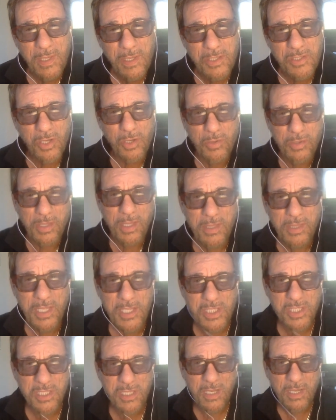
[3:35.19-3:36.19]
So
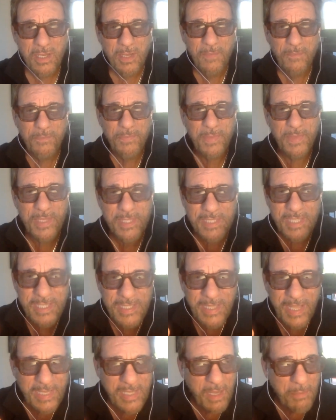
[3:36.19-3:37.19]
this
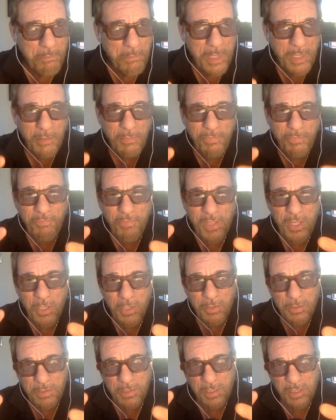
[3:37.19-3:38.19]
is like a middle
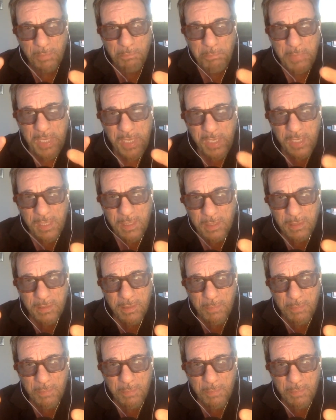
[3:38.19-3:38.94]
finger to the media,